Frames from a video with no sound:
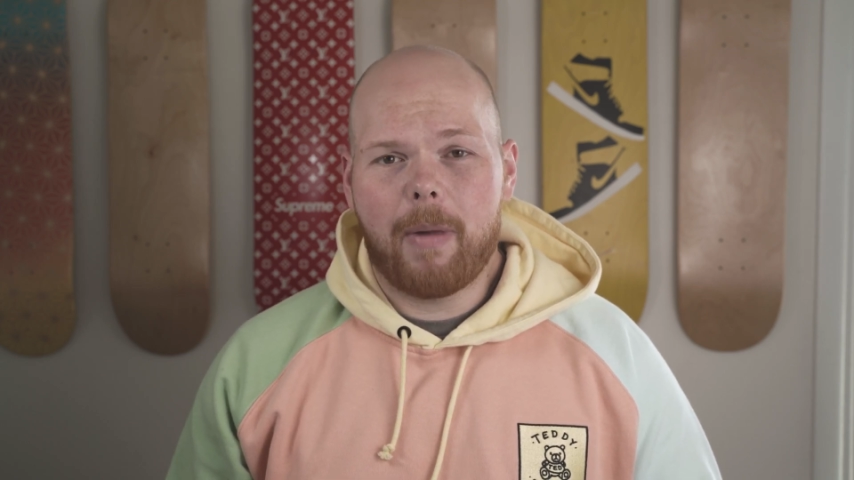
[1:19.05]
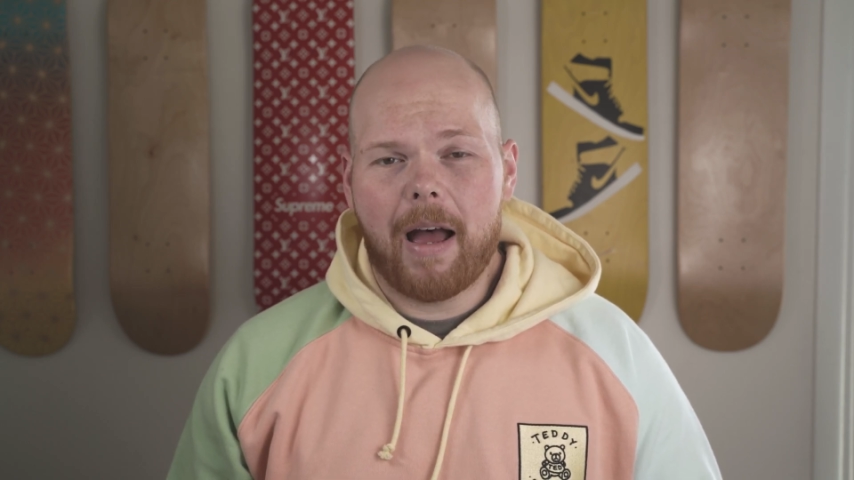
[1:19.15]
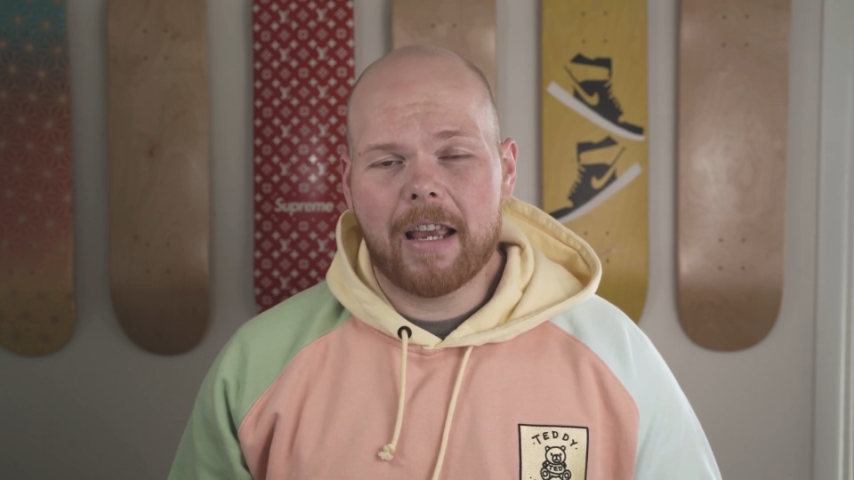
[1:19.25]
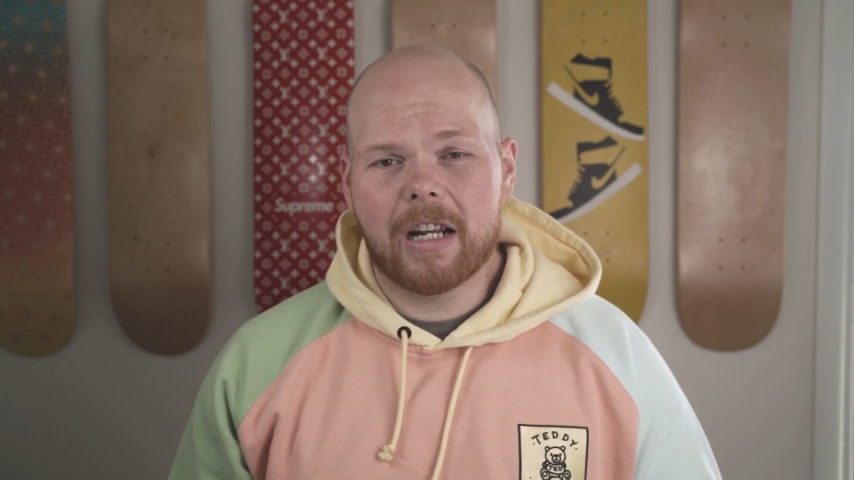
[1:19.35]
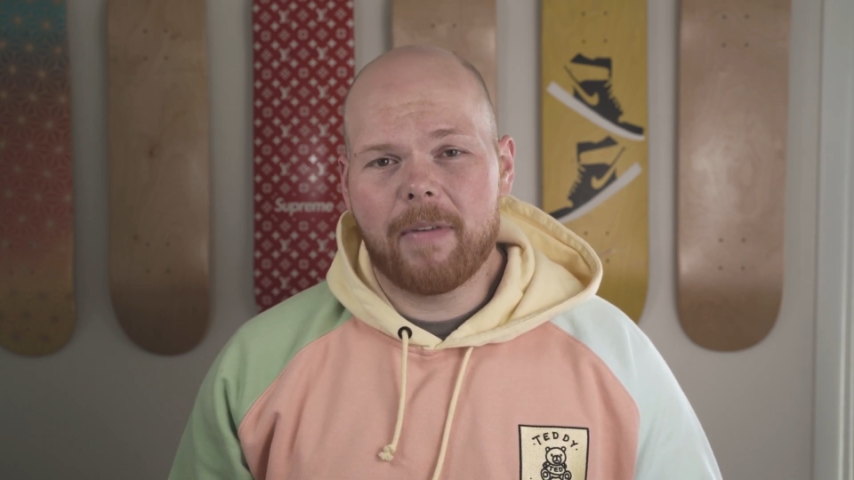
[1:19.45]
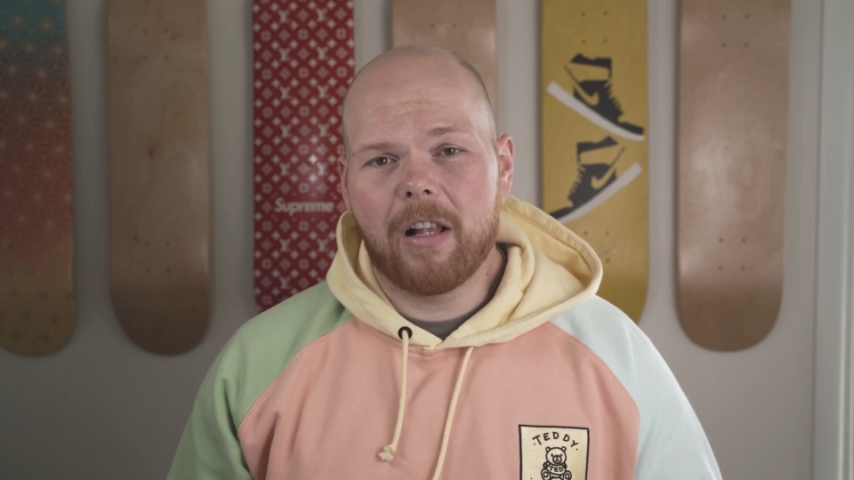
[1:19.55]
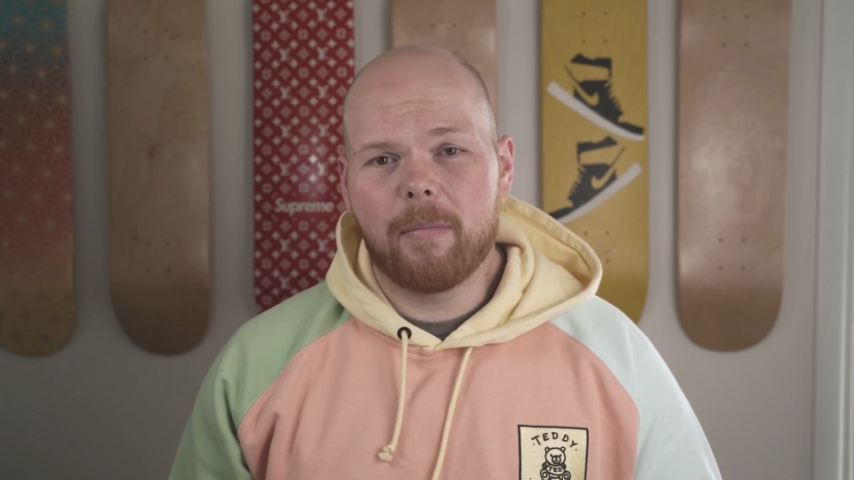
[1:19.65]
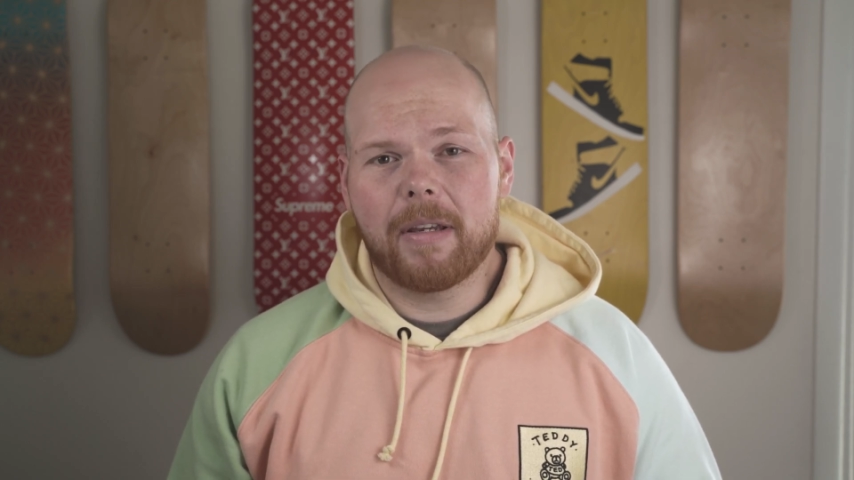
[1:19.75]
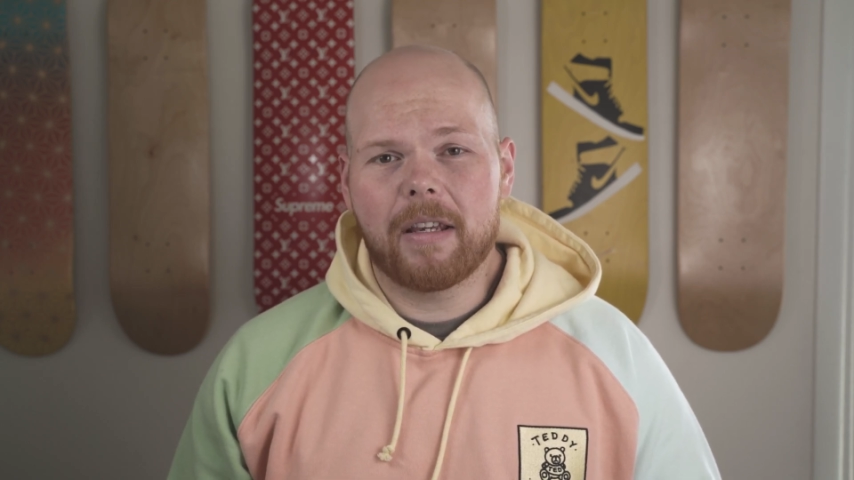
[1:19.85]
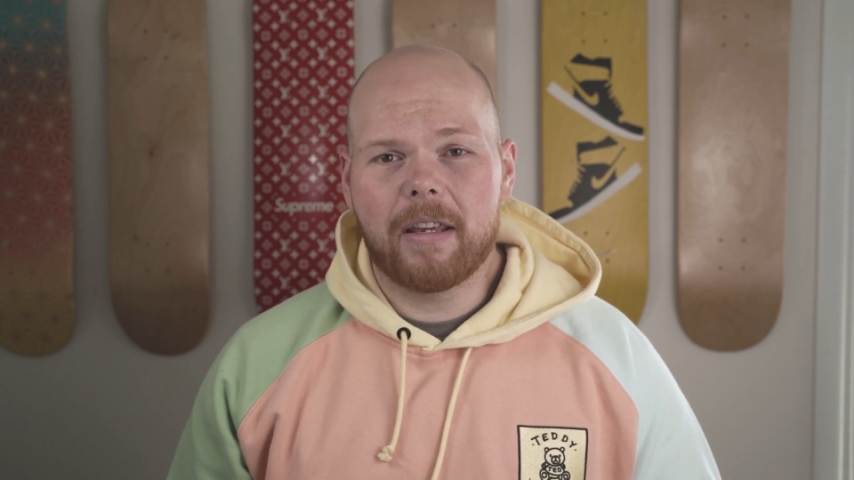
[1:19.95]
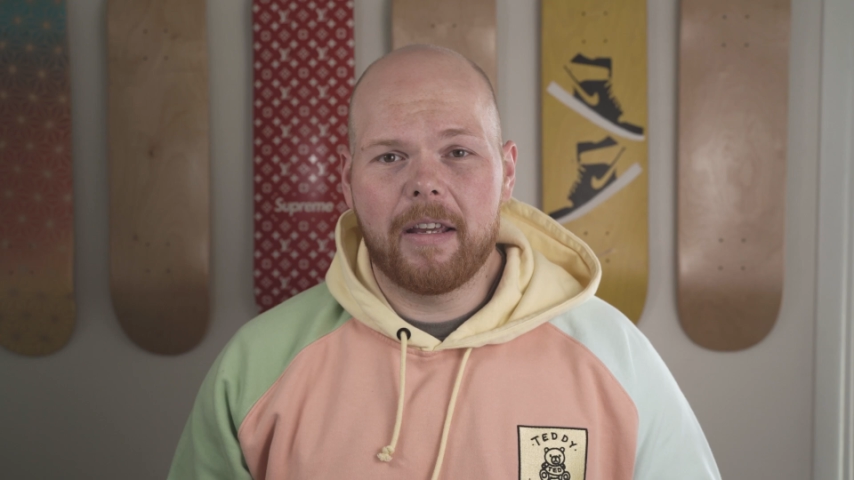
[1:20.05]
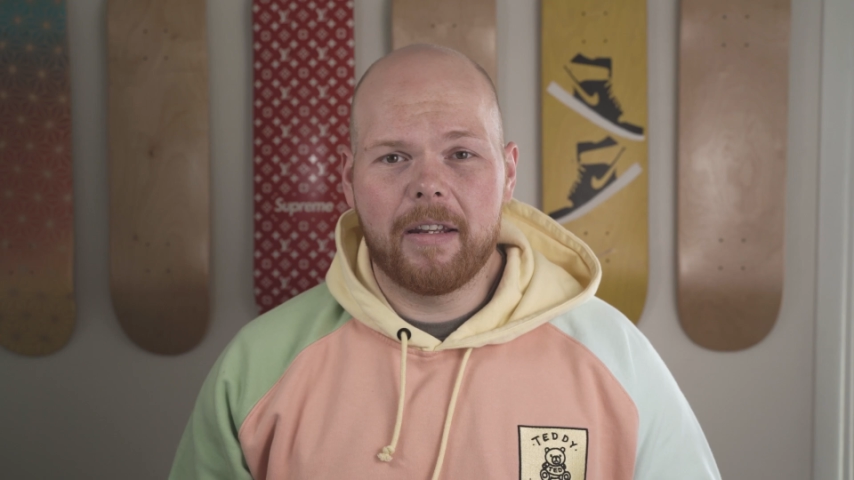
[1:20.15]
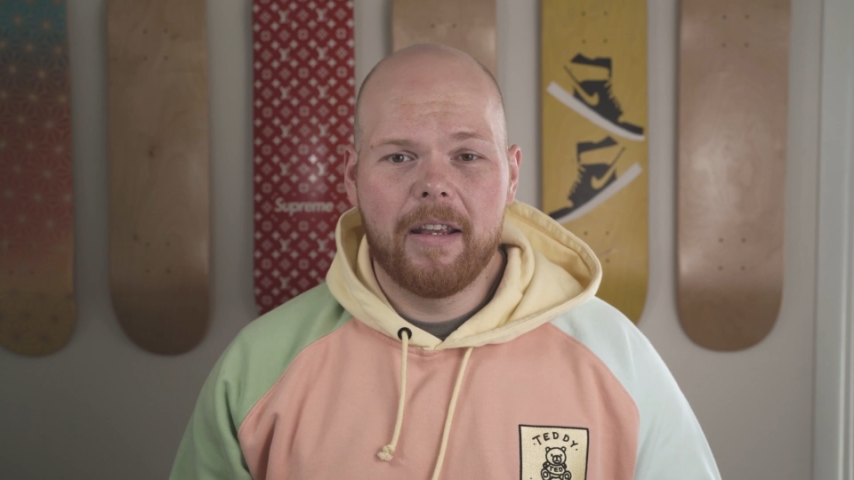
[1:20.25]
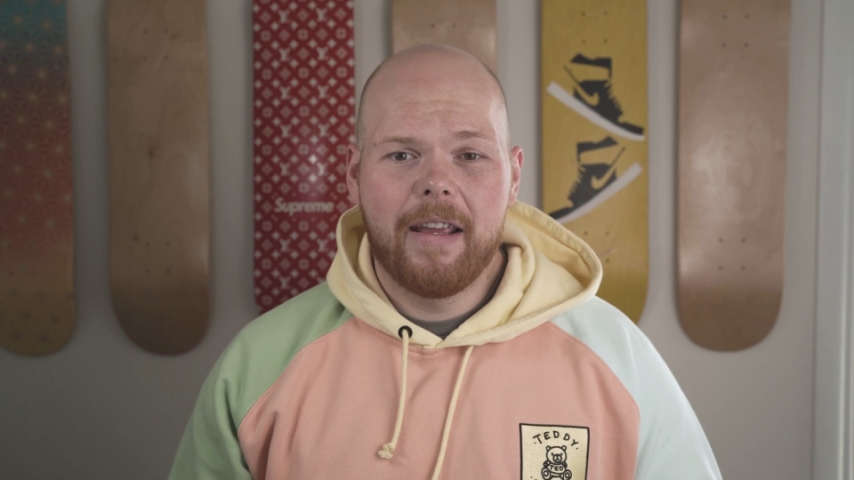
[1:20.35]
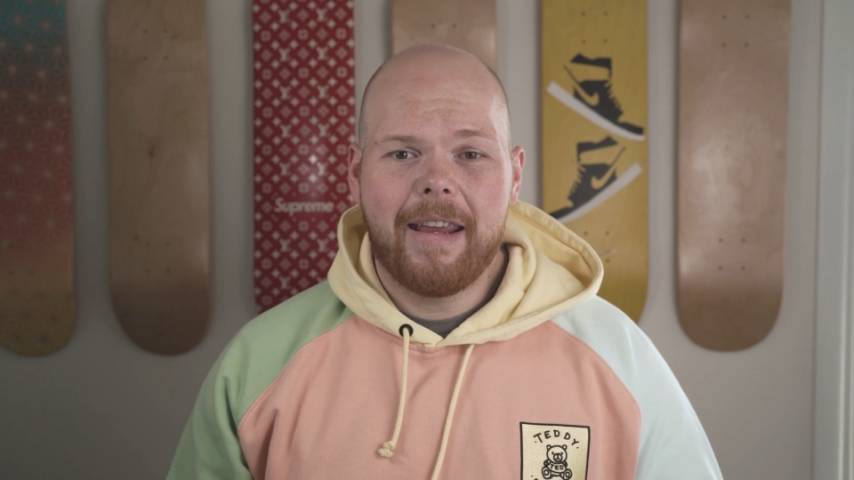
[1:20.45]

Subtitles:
buying a developing kit